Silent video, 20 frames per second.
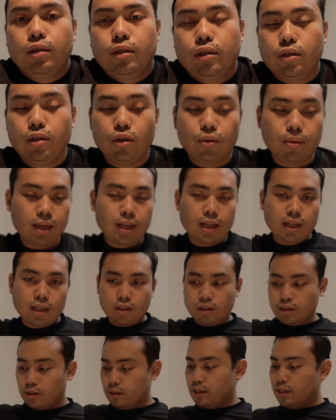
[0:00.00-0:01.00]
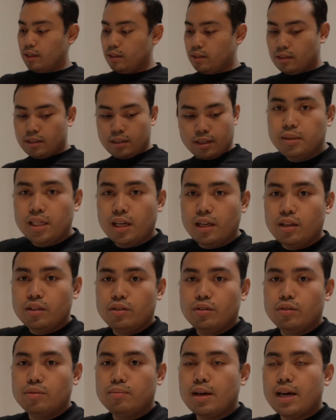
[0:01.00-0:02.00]
So while I cook this, let me tell
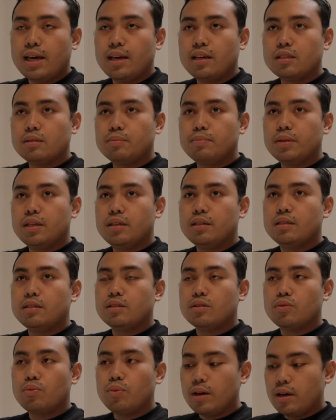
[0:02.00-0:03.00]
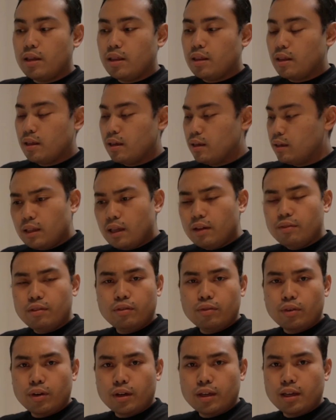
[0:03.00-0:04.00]
you my experience with level
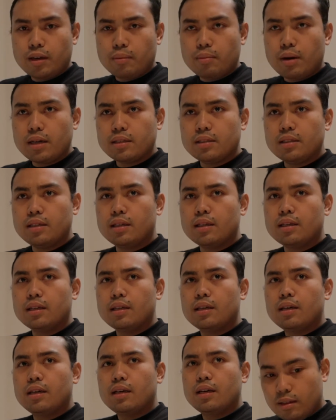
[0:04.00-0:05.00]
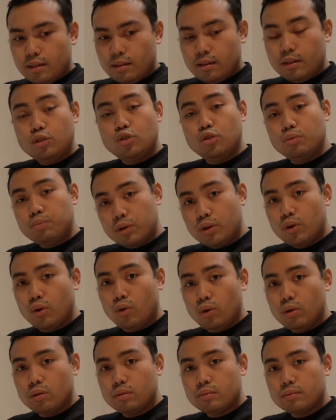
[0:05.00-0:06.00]
4 kickboxing. They're super
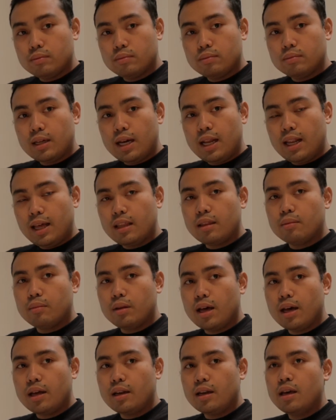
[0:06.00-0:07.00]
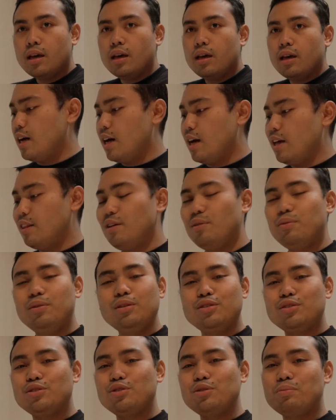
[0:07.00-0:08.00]
cool. I like them a lot. They were
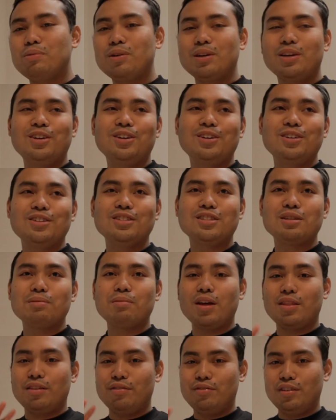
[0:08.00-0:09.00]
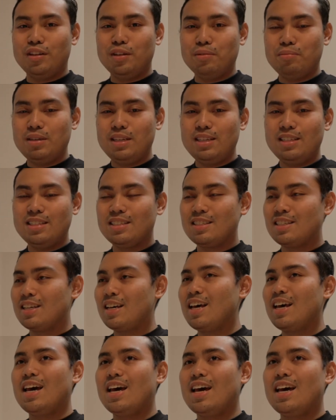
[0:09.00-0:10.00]
super curious about the Philippines,
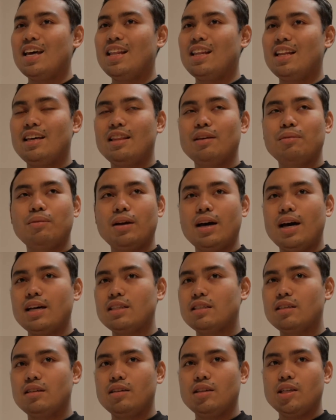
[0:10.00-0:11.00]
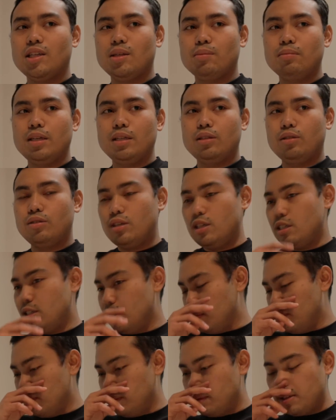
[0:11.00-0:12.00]
and like they were asking me to teach
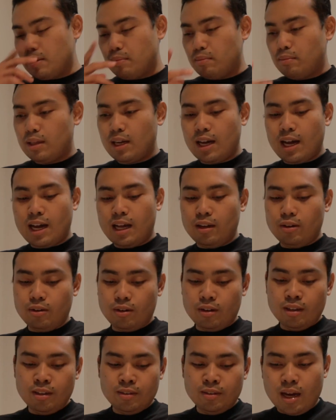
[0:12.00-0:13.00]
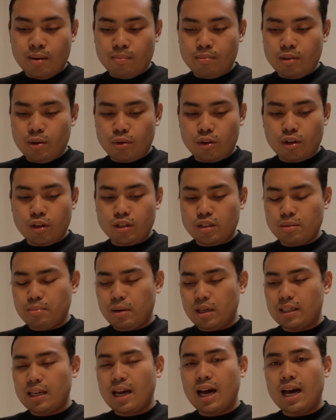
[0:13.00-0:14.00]
them some Tagalog. They were curious
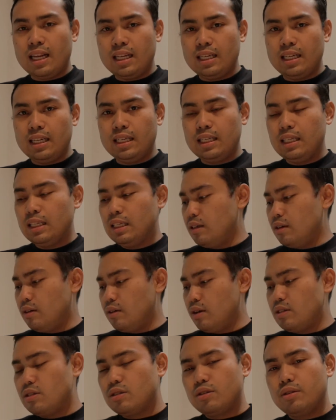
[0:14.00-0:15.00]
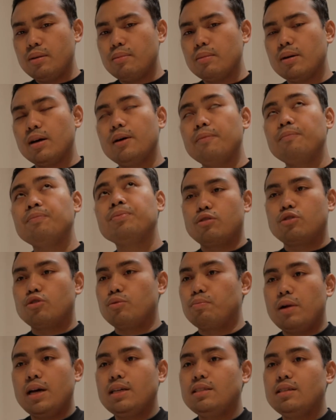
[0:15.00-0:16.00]
about Kali, you know, Eskrima.
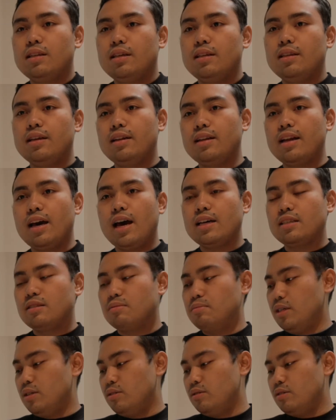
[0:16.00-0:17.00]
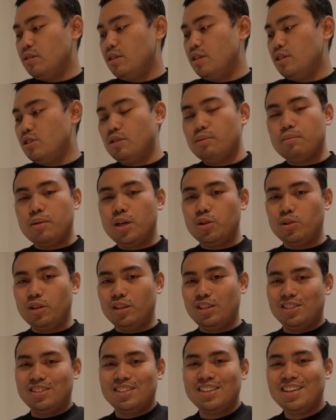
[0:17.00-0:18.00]
Surprisingly, they didn't ask me to teach them
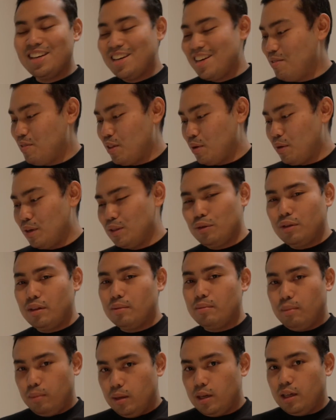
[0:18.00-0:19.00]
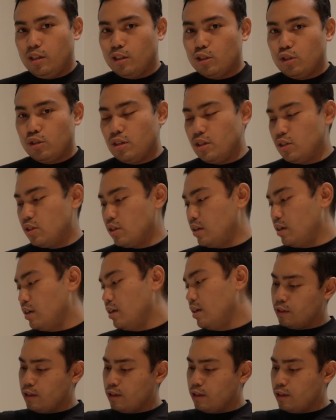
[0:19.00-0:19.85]
English, even though I told them I'm an English teacher.